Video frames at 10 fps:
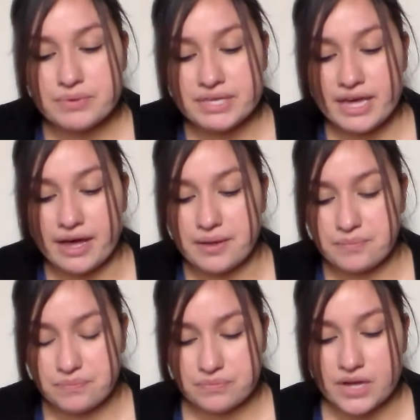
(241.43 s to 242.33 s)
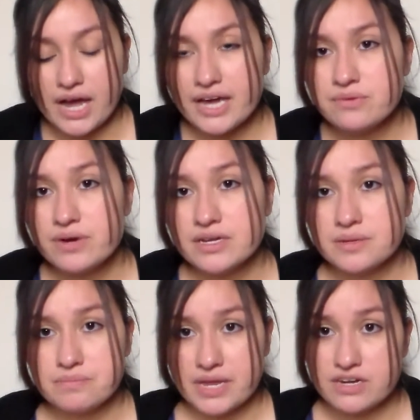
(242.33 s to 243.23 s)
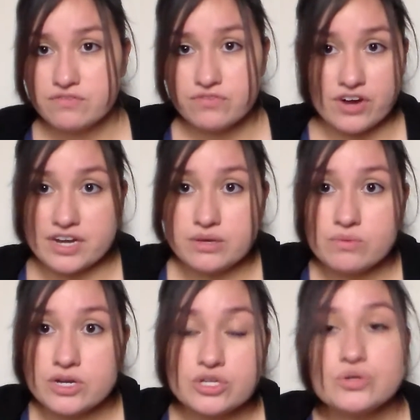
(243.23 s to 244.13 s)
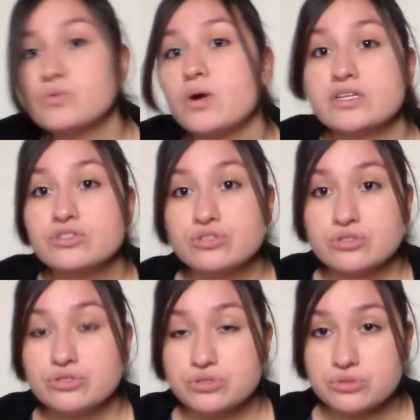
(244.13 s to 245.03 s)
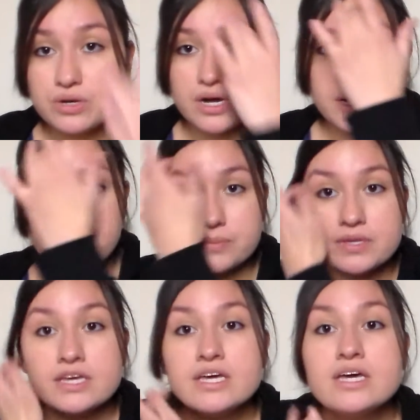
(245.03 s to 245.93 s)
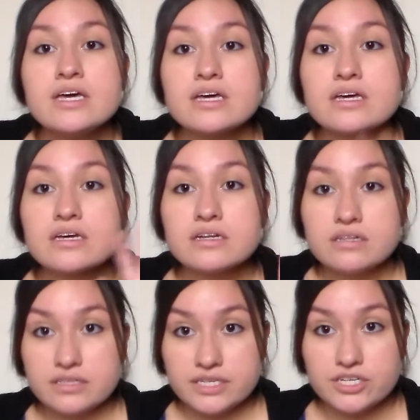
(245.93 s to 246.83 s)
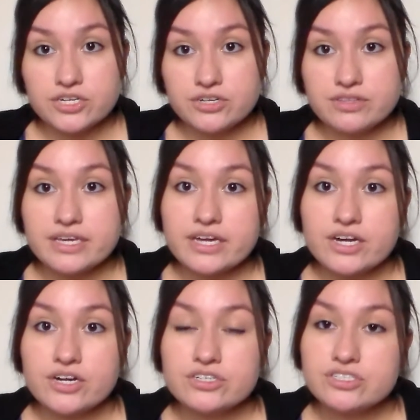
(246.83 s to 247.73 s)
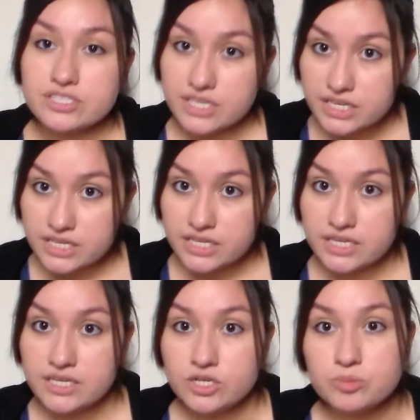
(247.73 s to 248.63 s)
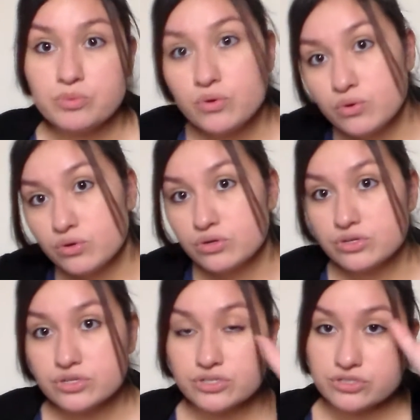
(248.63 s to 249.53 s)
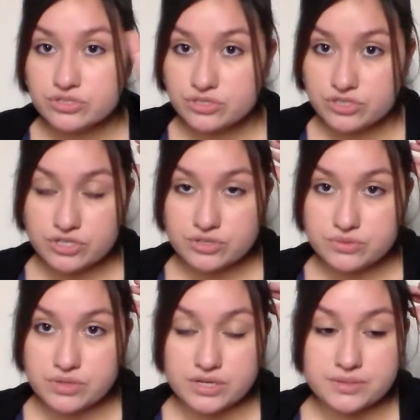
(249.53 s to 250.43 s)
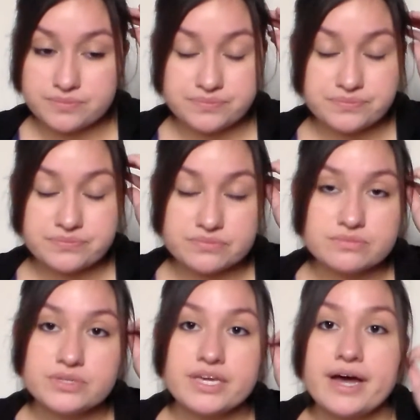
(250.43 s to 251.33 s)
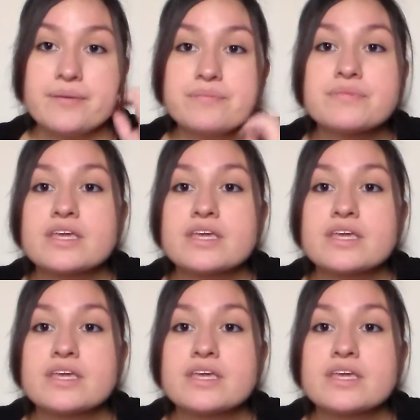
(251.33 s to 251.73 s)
But yeah, I recommend it for anyone who wants to, clear their skin or pores, or, you know, but yeah,